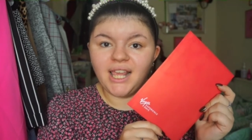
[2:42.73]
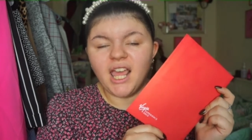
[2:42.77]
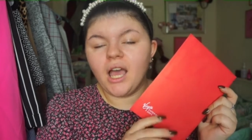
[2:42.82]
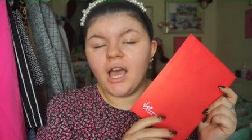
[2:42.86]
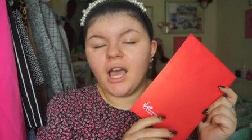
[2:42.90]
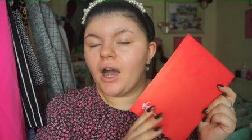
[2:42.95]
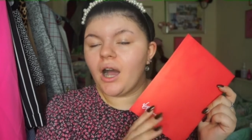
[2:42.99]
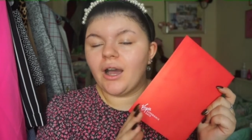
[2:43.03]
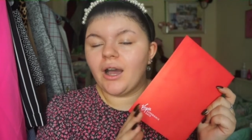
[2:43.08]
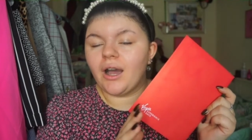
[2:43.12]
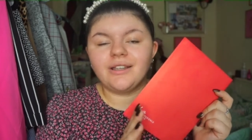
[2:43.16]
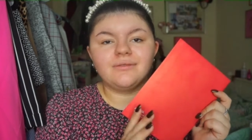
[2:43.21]

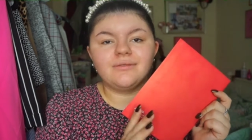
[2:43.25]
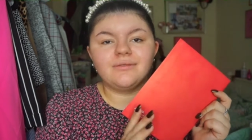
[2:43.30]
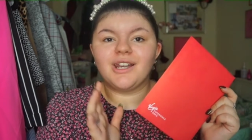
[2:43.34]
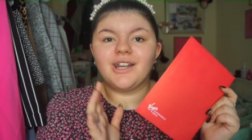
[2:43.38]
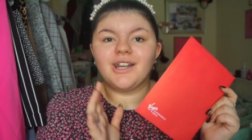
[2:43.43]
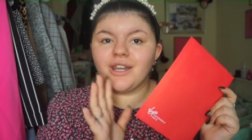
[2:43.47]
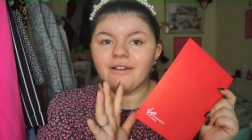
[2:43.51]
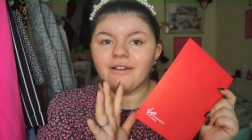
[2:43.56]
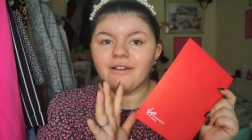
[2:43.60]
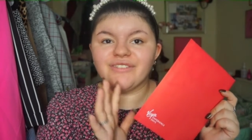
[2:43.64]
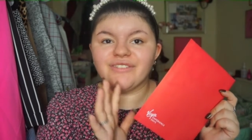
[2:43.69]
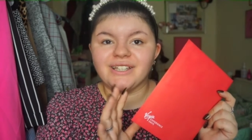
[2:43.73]
I
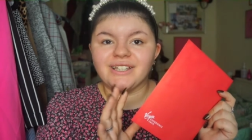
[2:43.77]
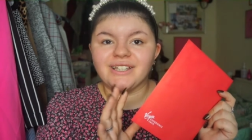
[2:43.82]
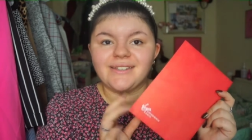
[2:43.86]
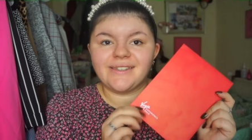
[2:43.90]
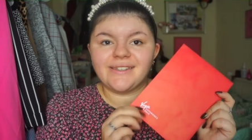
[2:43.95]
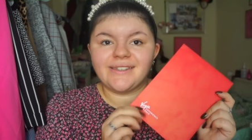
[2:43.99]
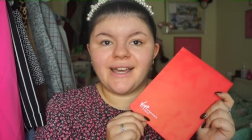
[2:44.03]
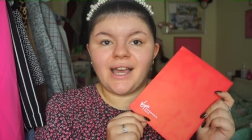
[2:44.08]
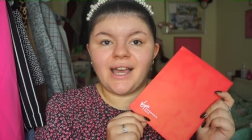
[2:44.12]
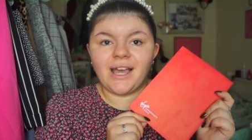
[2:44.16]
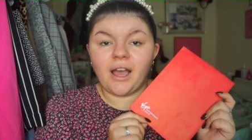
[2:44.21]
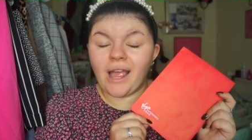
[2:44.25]
love things like
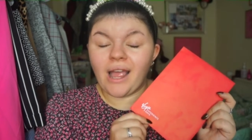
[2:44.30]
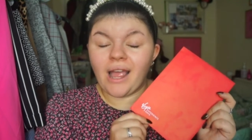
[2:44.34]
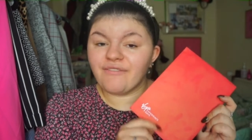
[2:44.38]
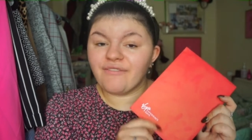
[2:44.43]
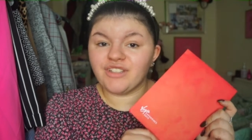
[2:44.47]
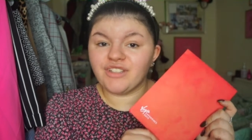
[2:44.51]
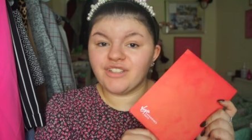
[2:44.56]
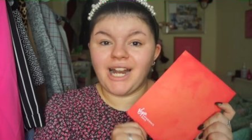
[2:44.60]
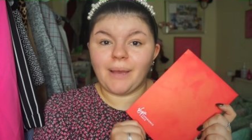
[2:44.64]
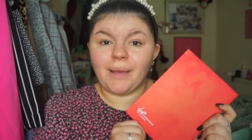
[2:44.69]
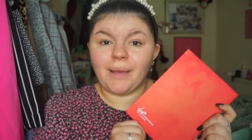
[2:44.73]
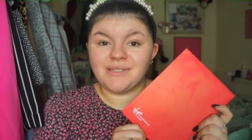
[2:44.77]
that. I have done
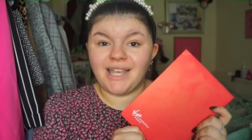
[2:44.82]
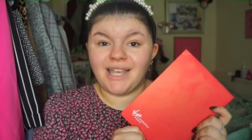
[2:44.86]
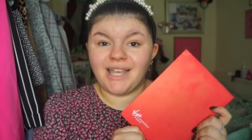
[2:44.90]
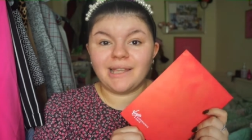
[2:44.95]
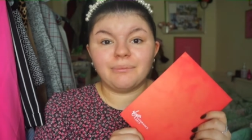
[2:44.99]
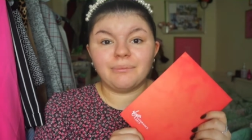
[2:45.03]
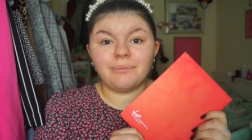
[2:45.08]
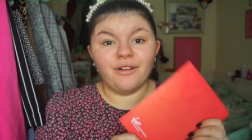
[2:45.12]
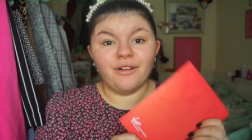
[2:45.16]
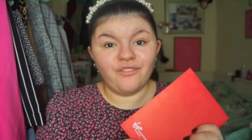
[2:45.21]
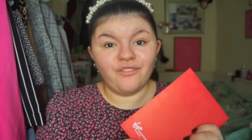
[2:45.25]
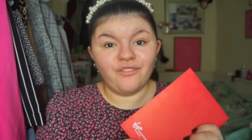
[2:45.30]
abseiling
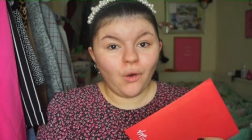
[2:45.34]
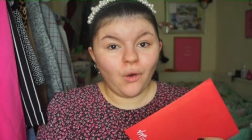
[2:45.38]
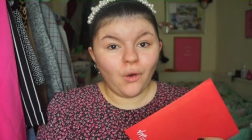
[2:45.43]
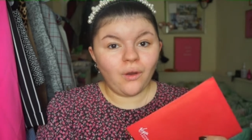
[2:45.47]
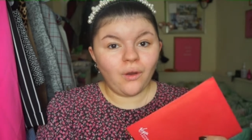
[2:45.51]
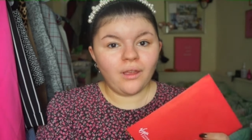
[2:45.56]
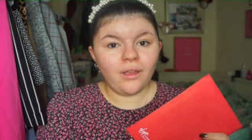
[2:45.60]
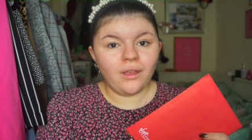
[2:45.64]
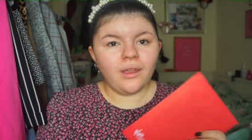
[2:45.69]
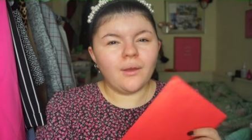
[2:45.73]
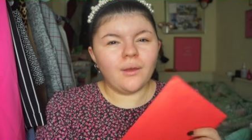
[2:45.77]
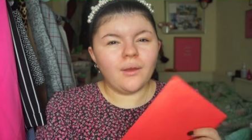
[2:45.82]
before
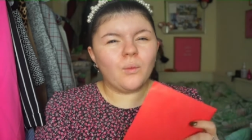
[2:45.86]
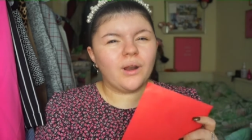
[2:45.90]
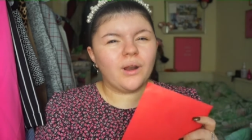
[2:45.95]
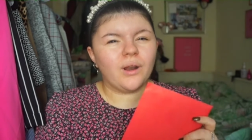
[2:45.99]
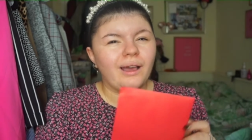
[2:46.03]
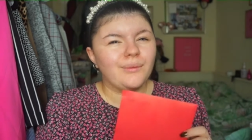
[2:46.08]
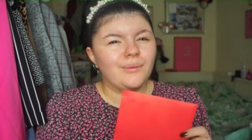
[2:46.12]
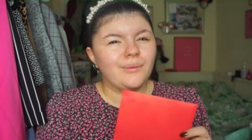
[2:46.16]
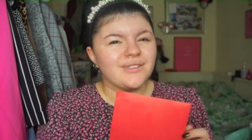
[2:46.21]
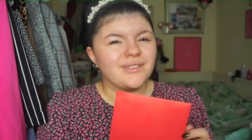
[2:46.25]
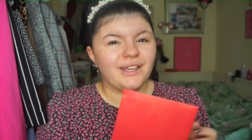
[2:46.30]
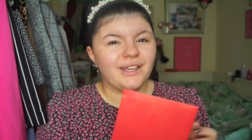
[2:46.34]
when I
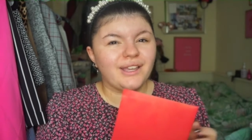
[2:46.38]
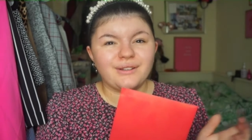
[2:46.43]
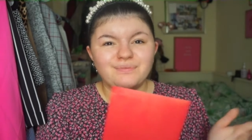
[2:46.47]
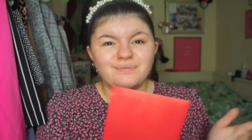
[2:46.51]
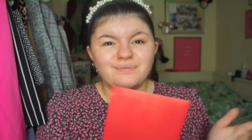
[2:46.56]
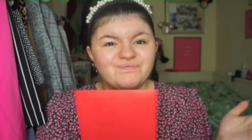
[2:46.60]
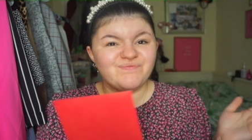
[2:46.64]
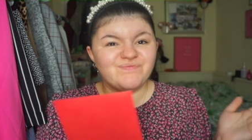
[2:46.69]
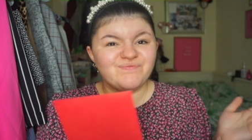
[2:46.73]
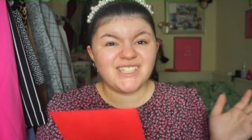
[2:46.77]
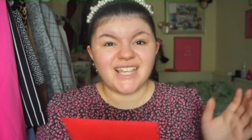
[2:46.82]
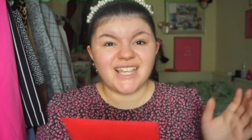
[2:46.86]
was like
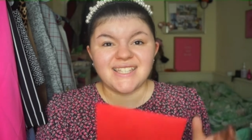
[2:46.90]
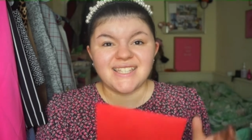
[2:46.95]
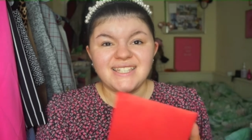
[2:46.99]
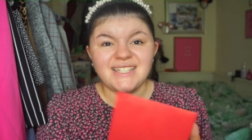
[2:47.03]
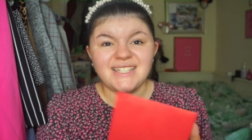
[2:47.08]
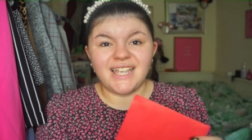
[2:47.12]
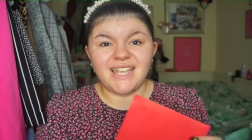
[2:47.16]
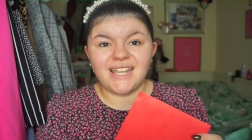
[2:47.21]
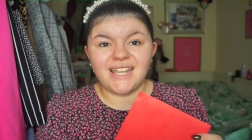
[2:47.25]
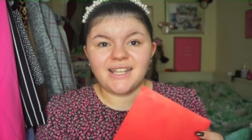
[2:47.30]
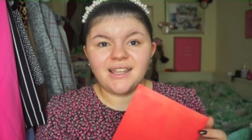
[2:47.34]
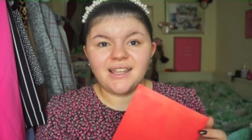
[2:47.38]
16,